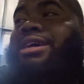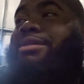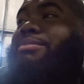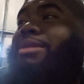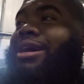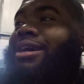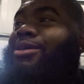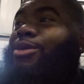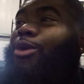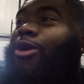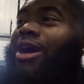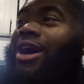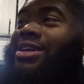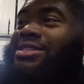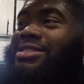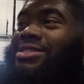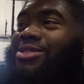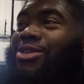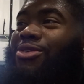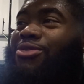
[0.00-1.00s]
My
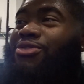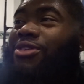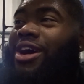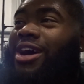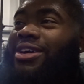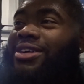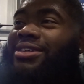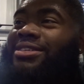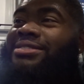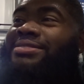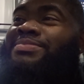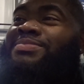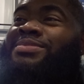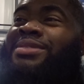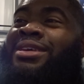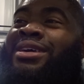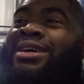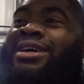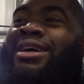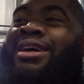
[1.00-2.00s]
quads is on fire.
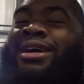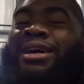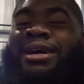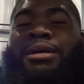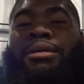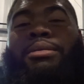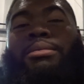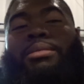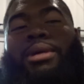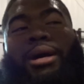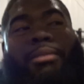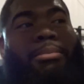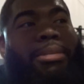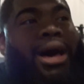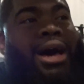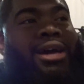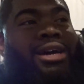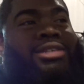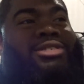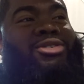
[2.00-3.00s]
My
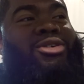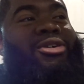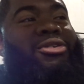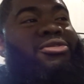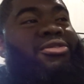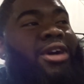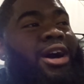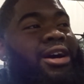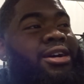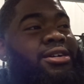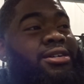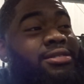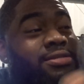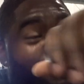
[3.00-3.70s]
back is on fire.